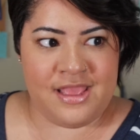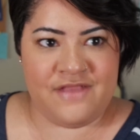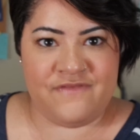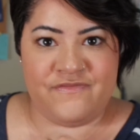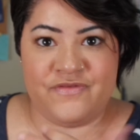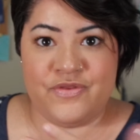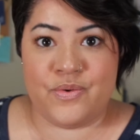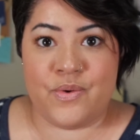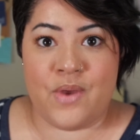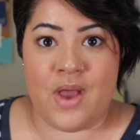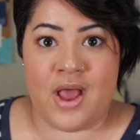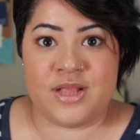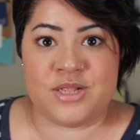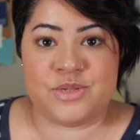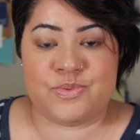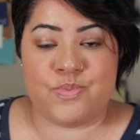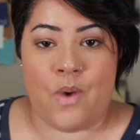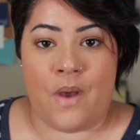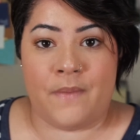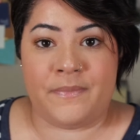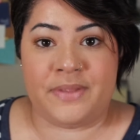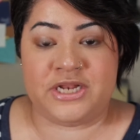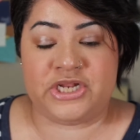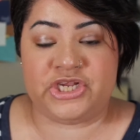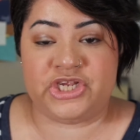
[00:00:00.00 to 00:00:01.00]
If you guys
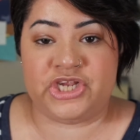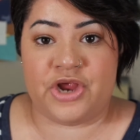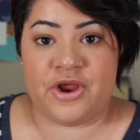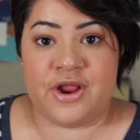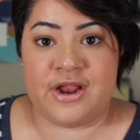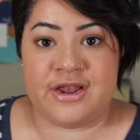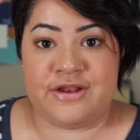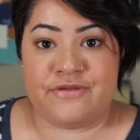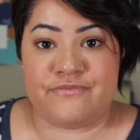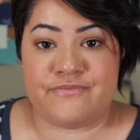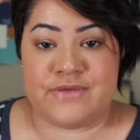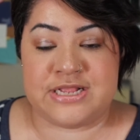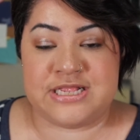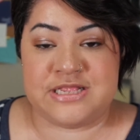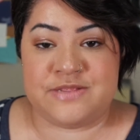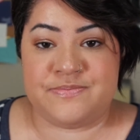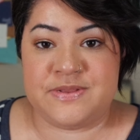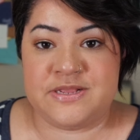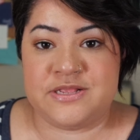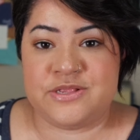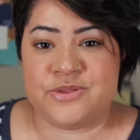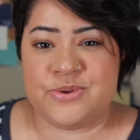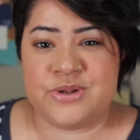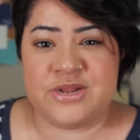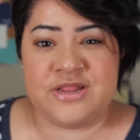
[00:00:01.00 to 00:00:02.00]
want me to share any
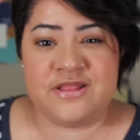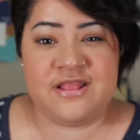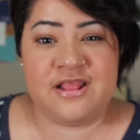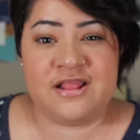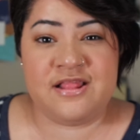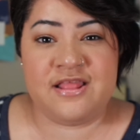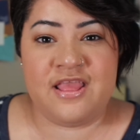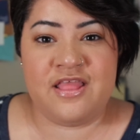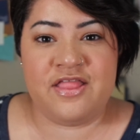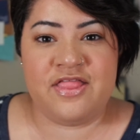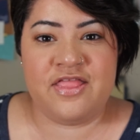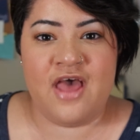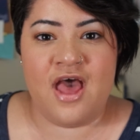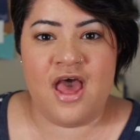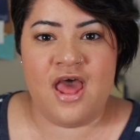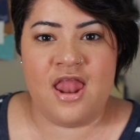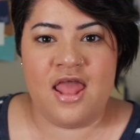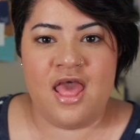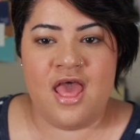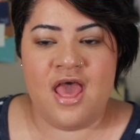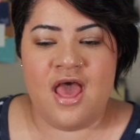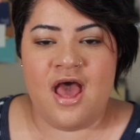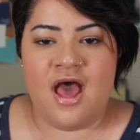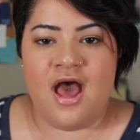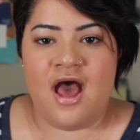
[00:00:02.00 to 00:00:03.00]
recipes or anything like
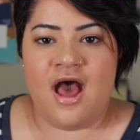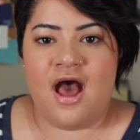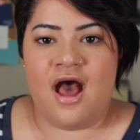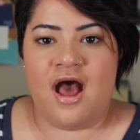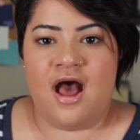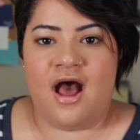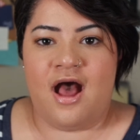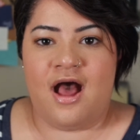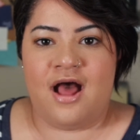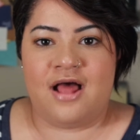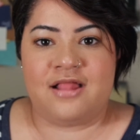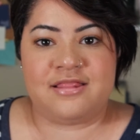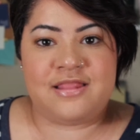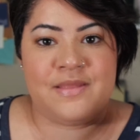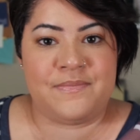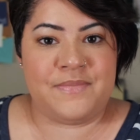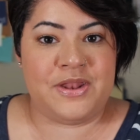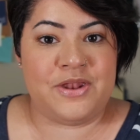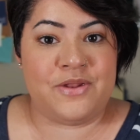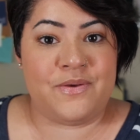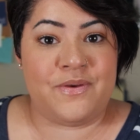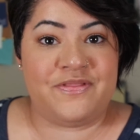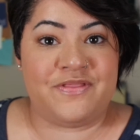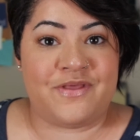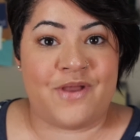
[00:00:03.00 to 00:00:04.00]
that, let
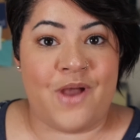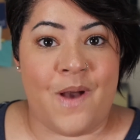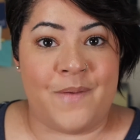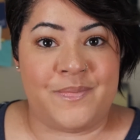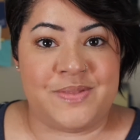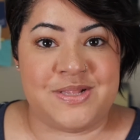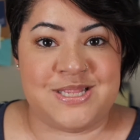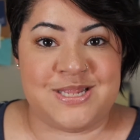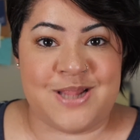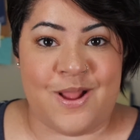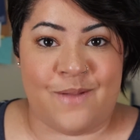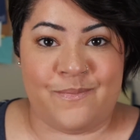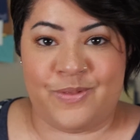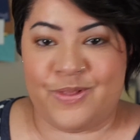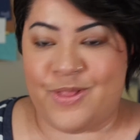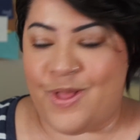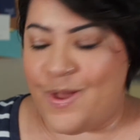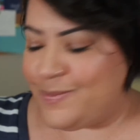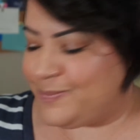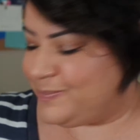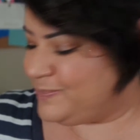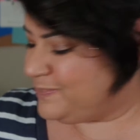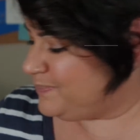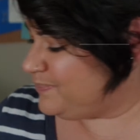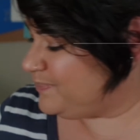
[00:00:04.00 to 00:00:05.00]
me know in the comments down below.